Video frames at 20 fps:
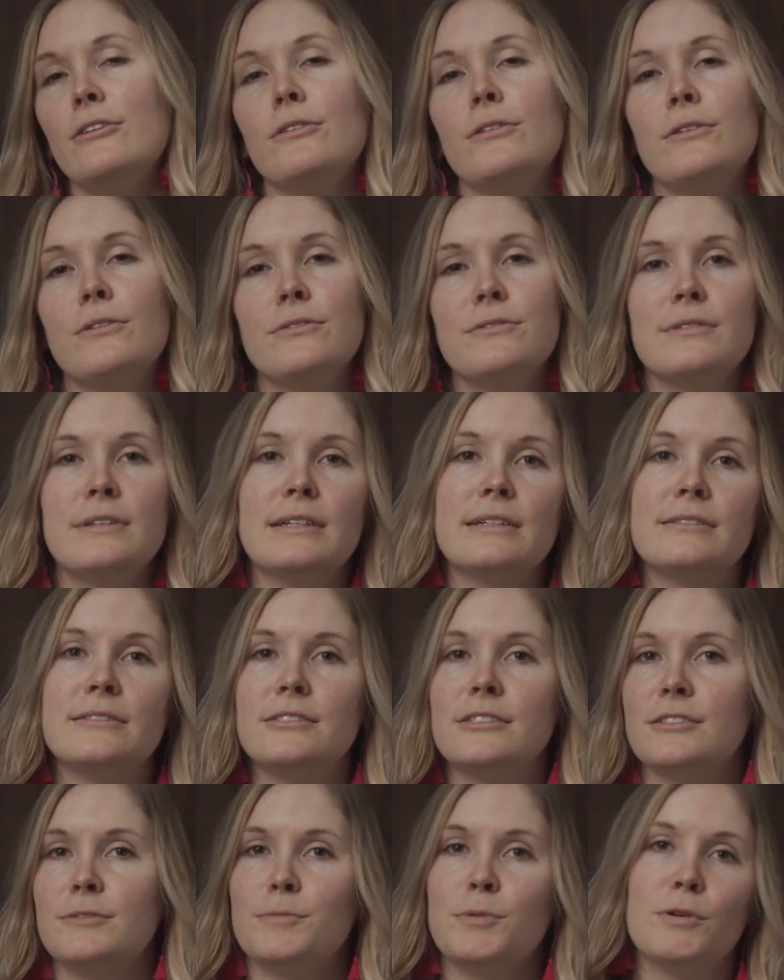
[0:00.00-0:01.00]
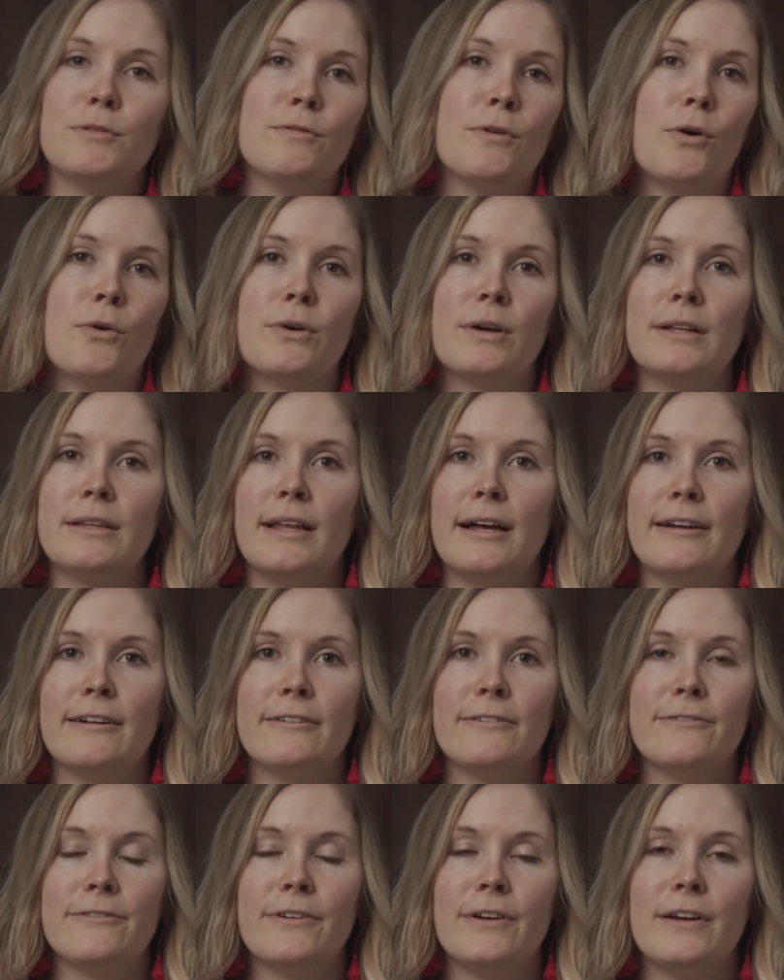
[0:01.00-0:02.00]
You know, those things just provoke a
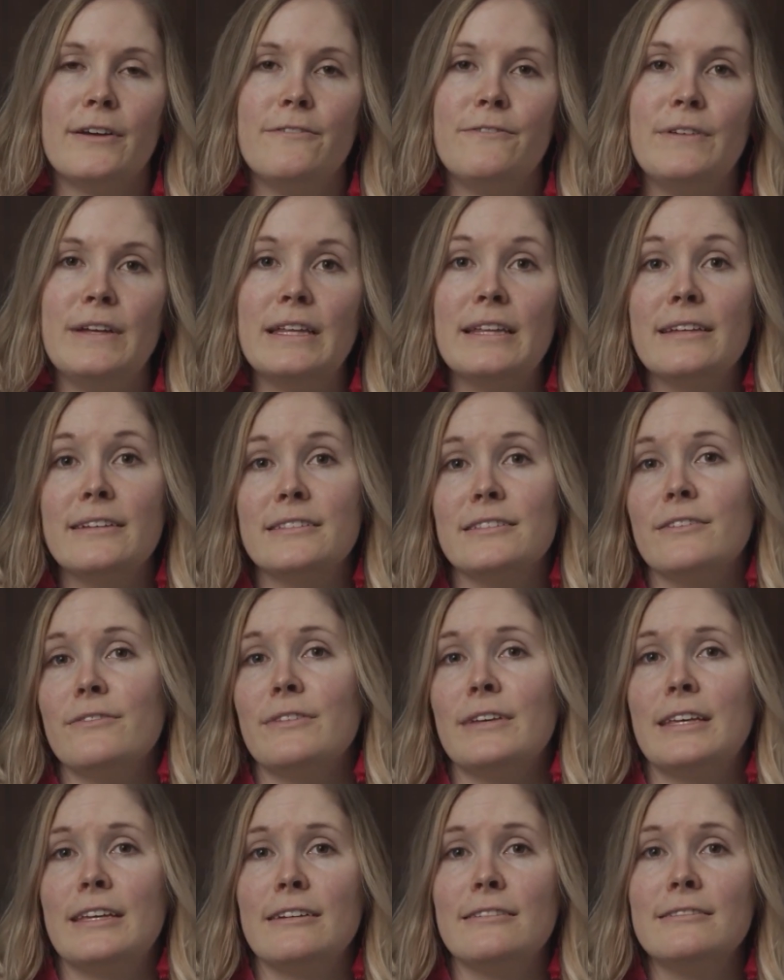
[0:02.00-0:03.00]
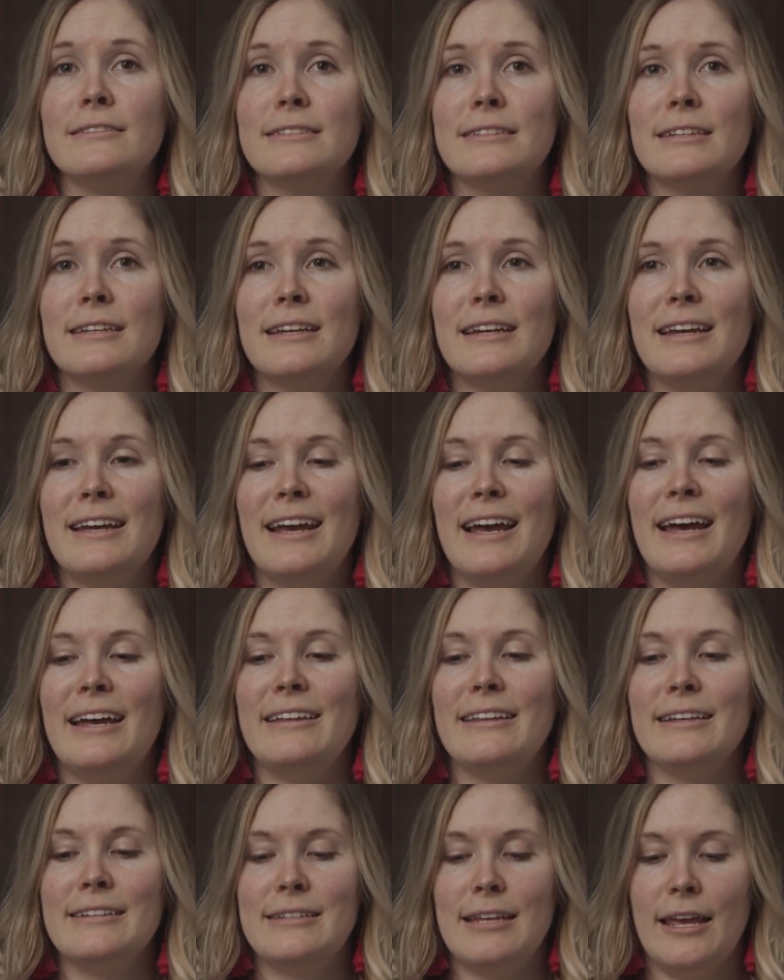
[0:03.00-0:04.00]
lot of feelings of guilt,
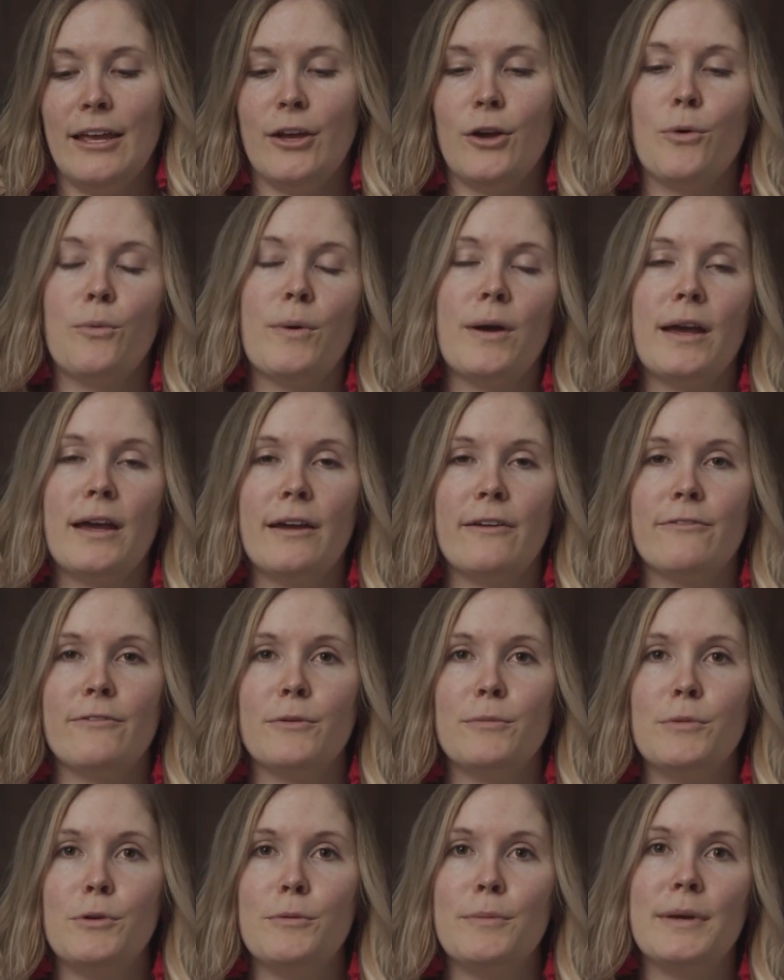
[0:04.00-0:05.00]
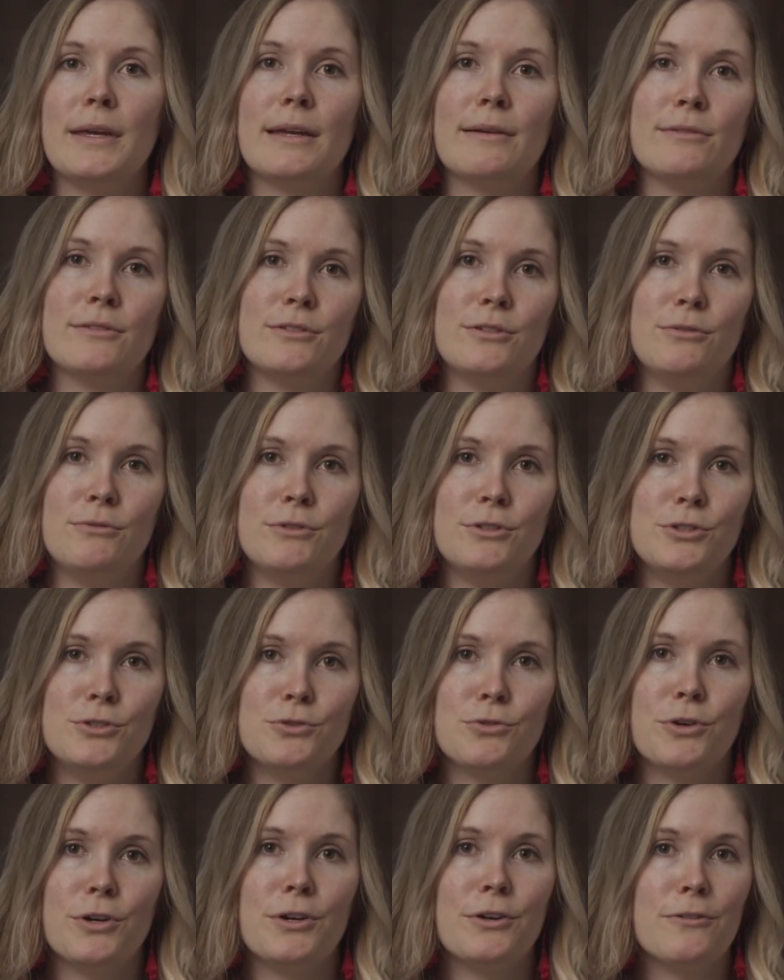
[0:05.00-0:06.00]
and they take away from you being able to
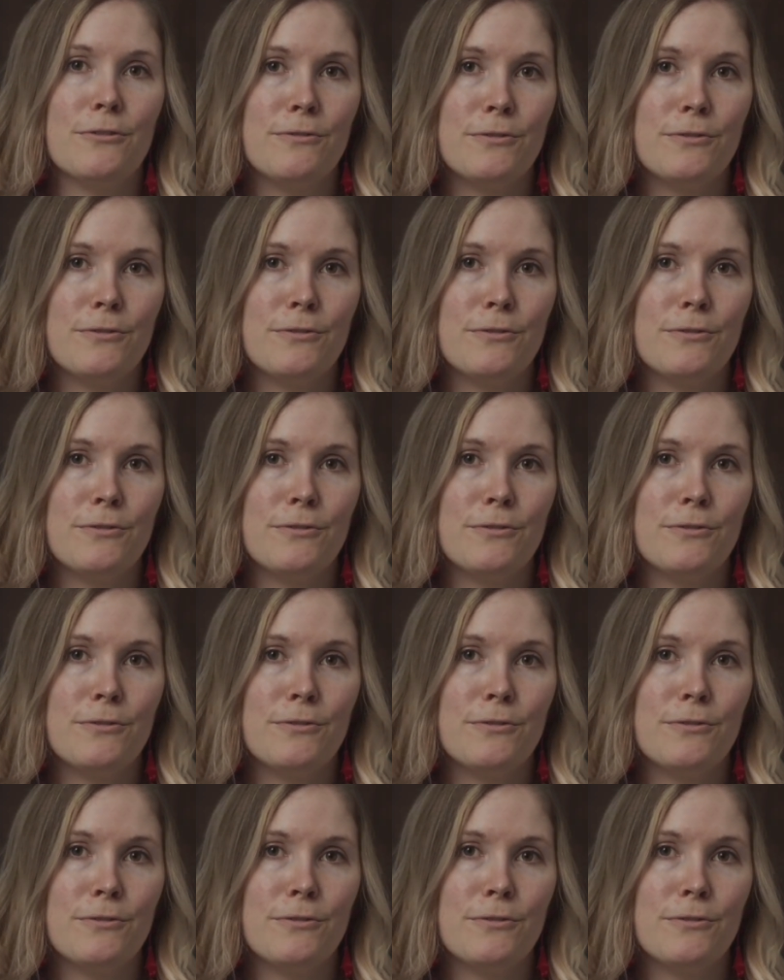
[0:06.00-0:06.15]
enjoy your